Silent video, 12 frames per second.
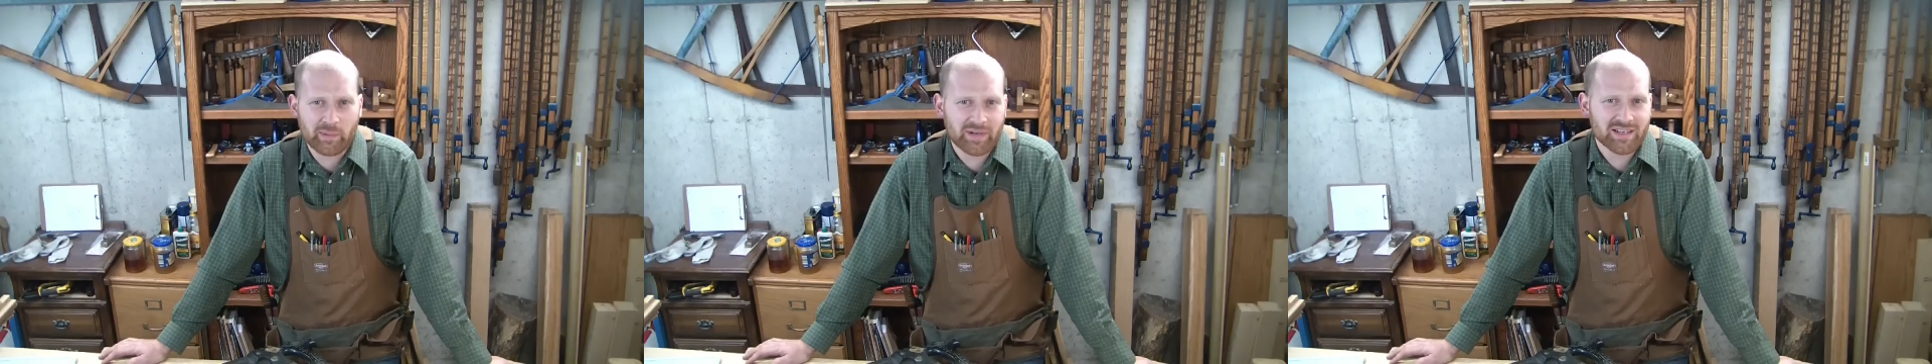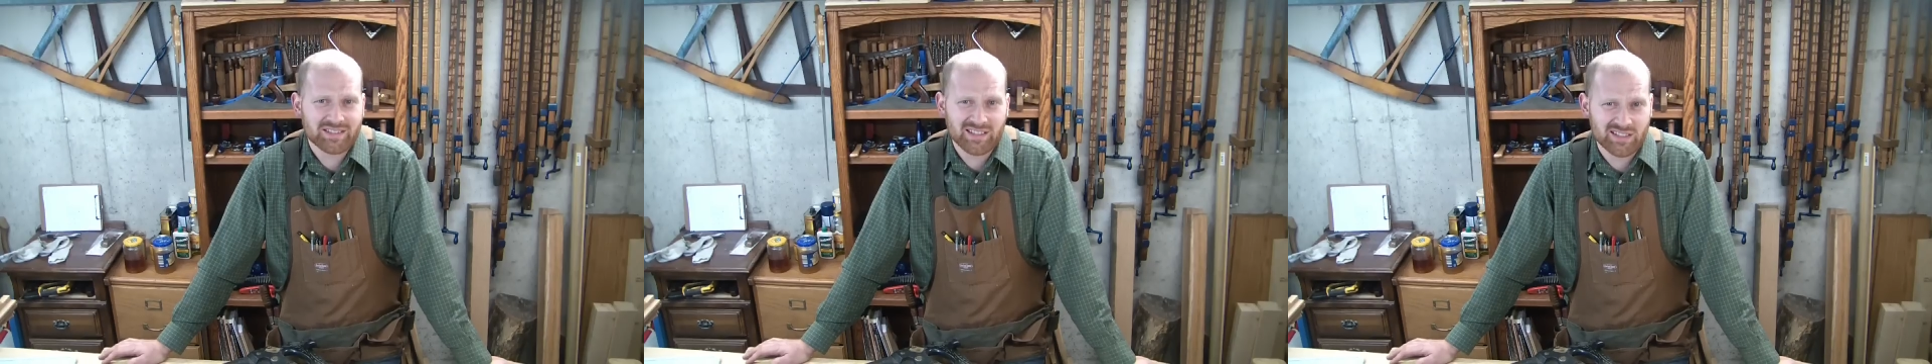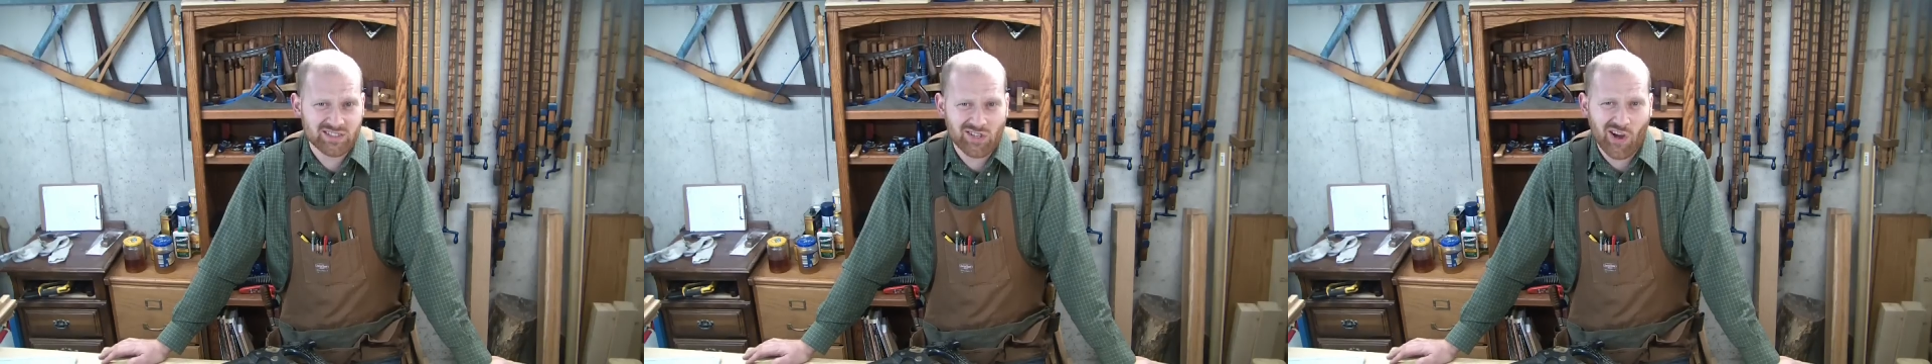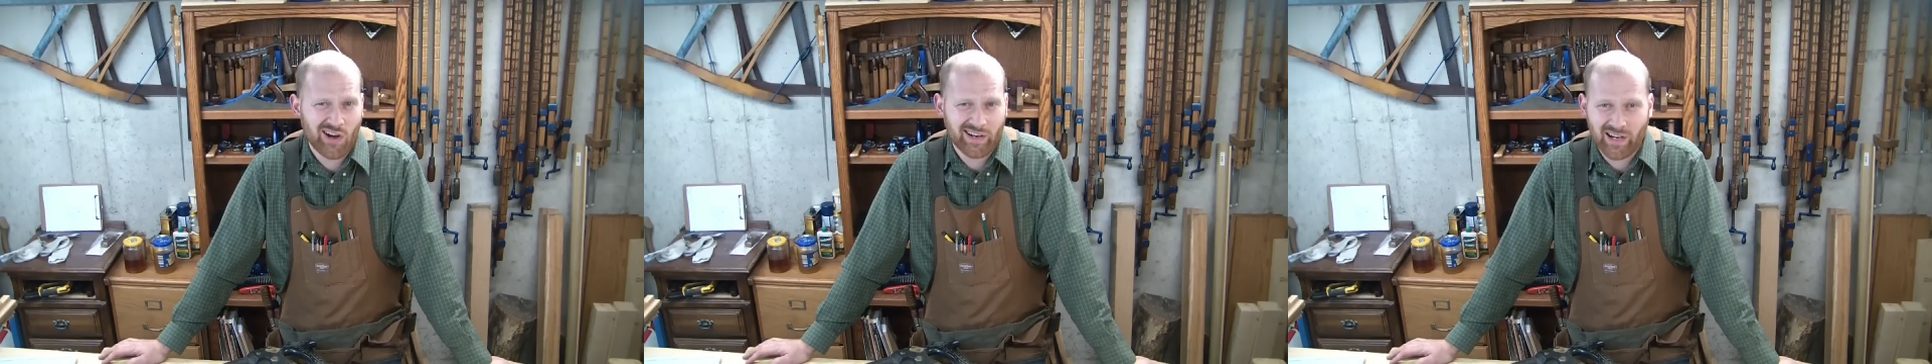I mean, doesn't a
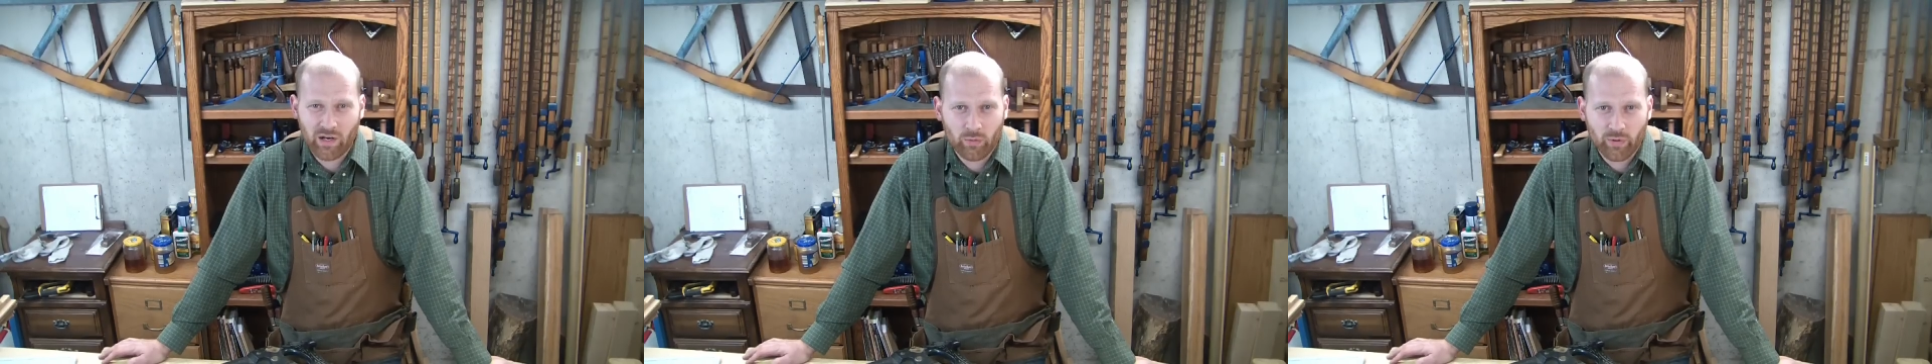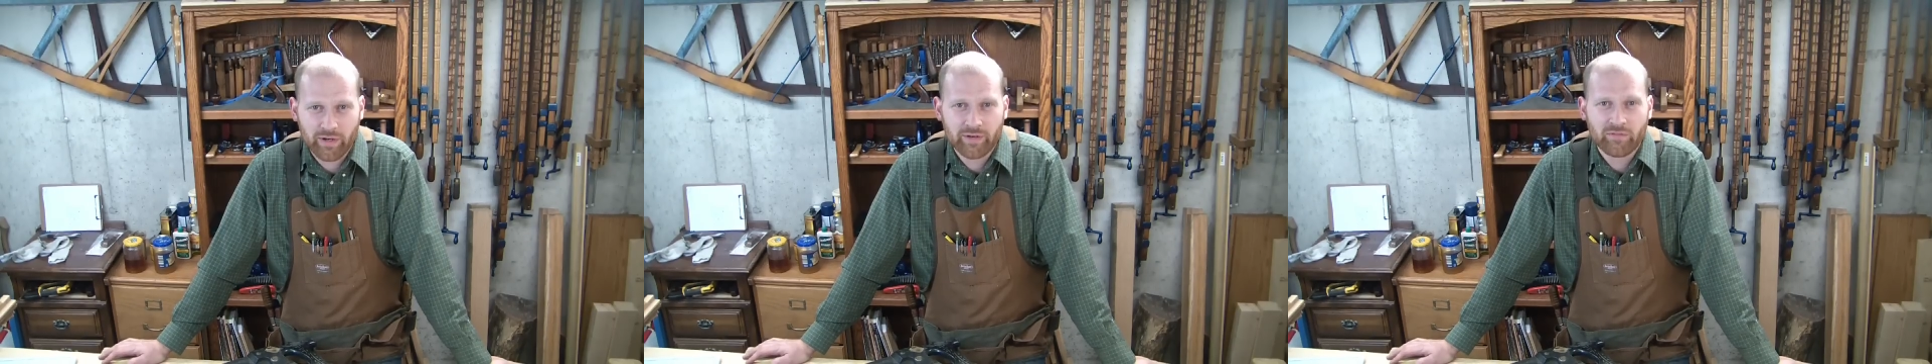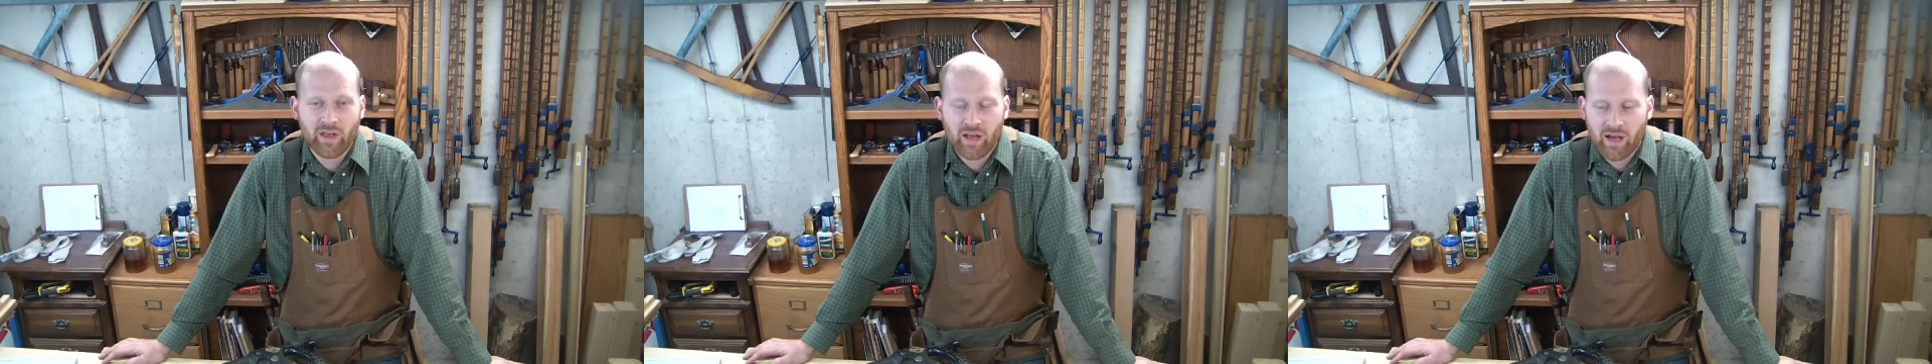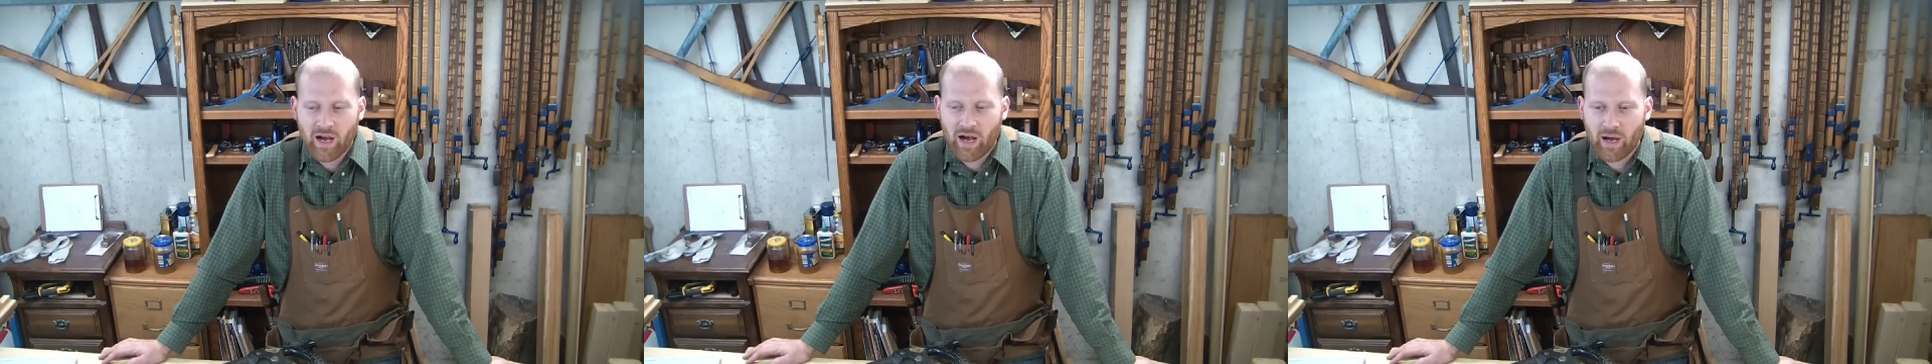saw cut wood?
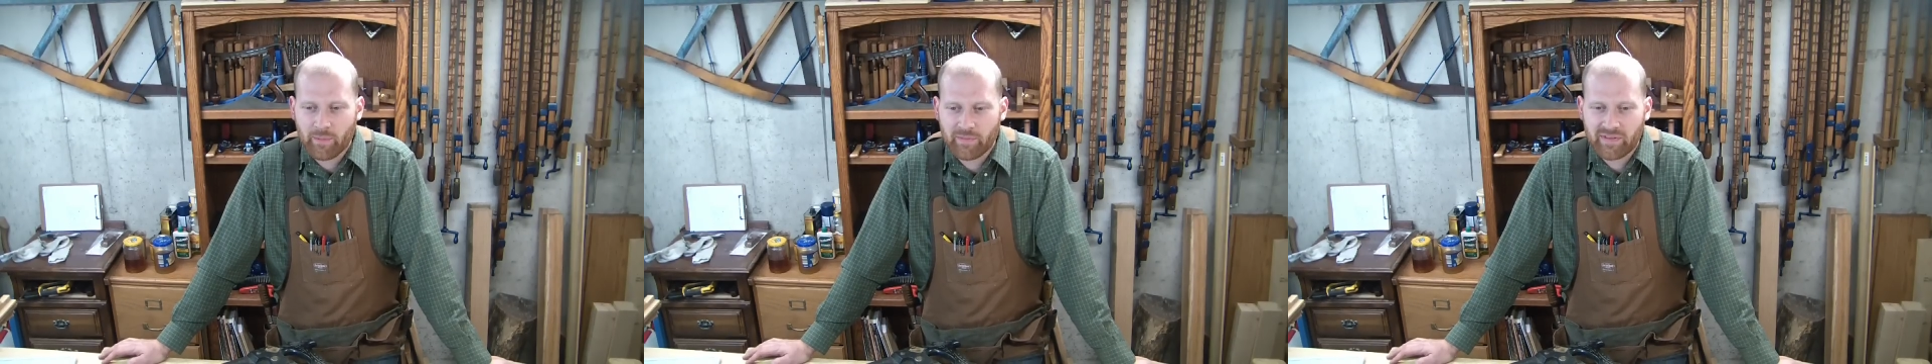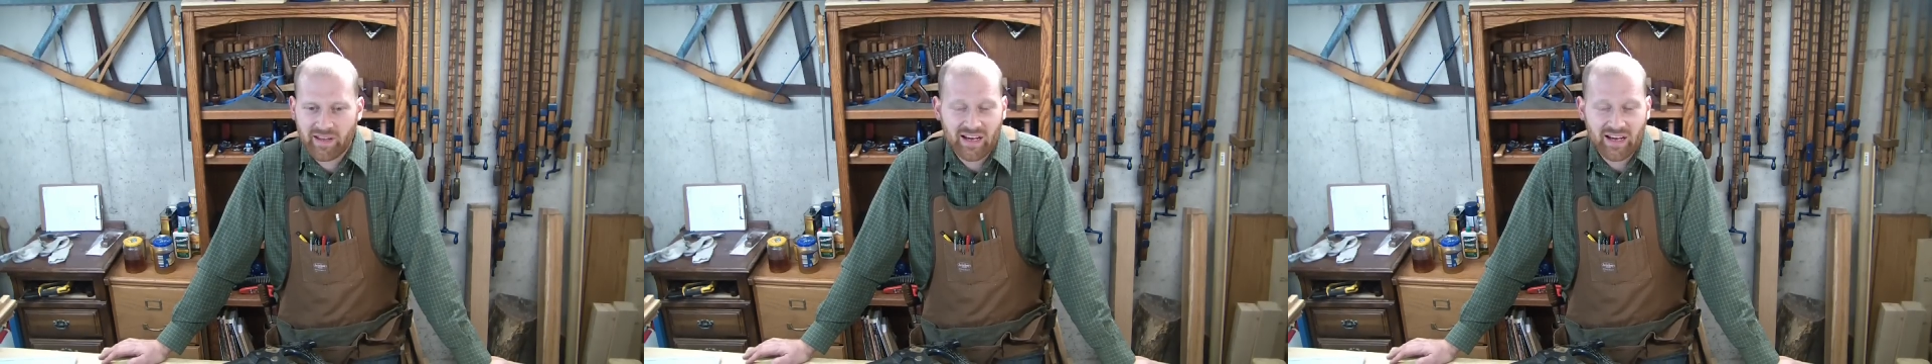The